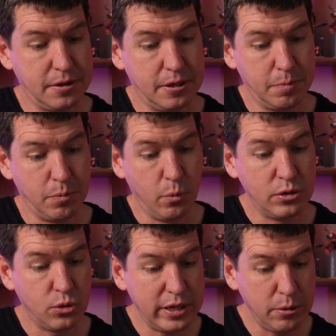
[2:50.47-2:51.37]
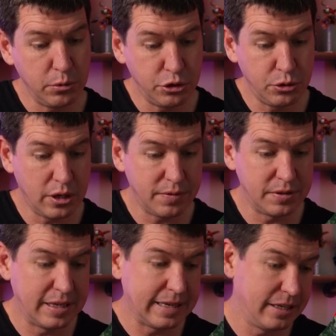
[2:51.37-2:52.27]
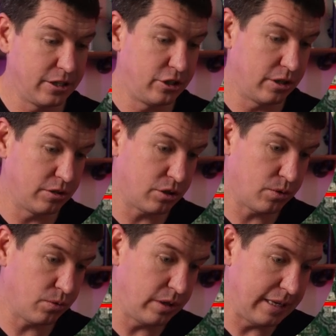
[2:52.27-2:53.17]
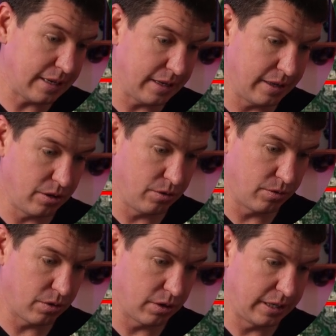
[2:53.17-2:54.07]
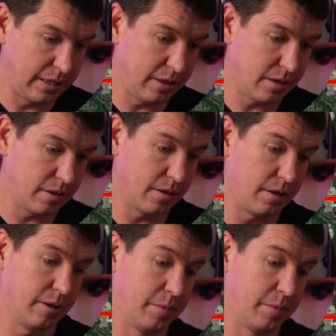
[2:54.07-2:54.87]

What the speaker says: 120 will shoot off and take you into Johns Creek, and then over on here,